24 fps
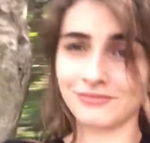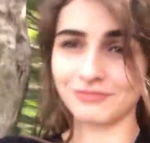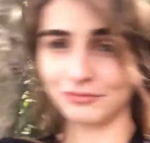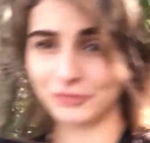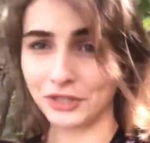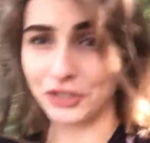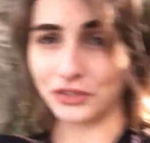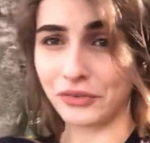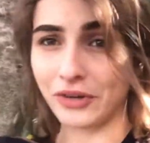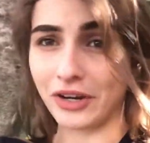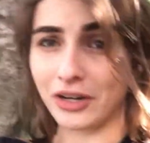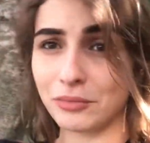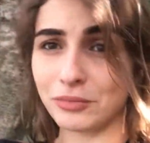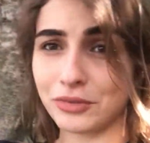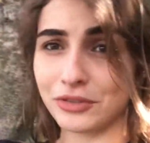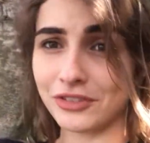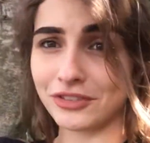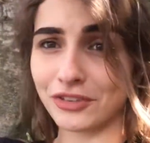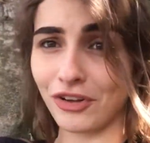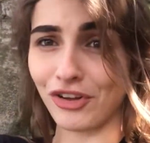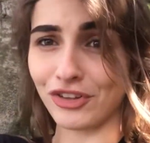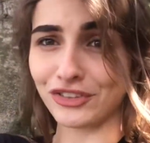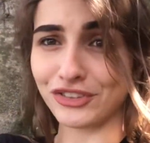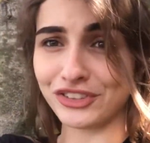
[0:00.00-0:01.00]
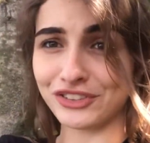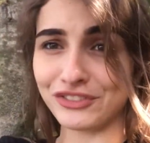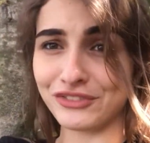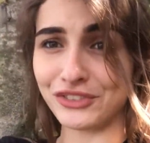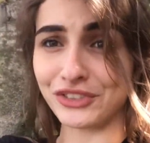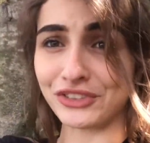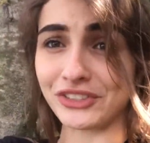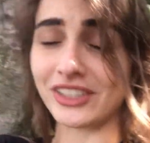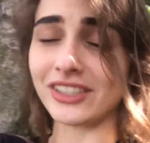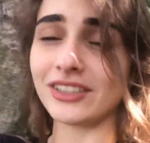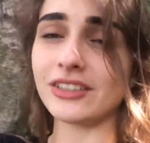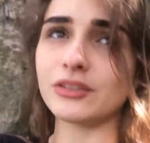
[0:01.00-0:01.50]
My grandpa's olive
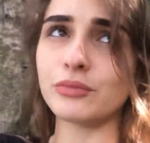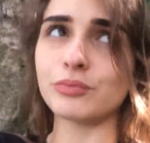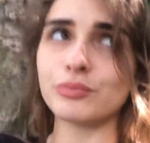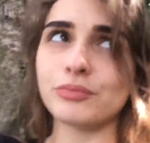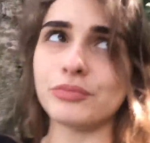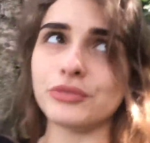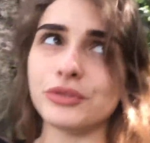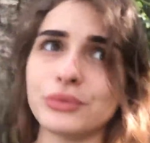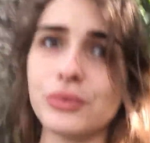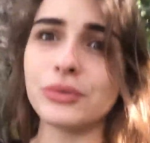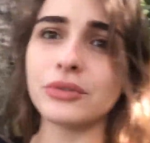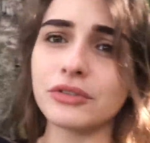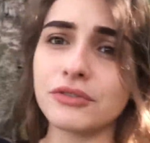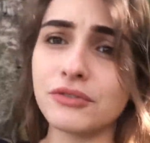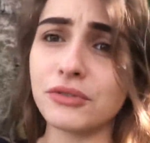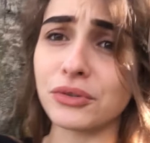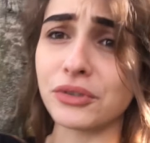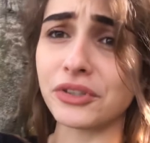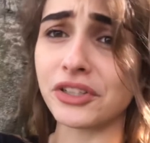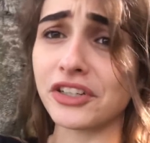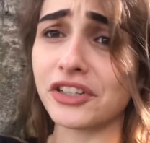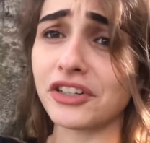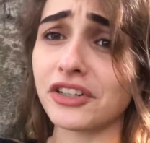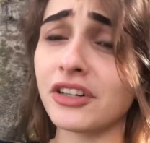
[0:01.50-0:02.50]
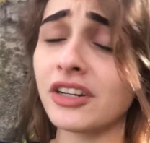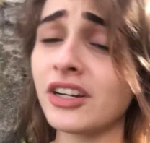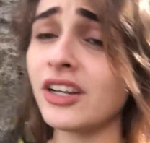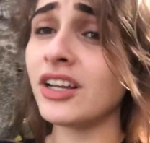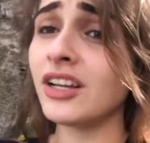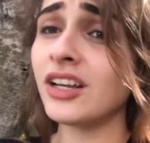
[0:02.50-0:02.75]
tree. It's beautiful here.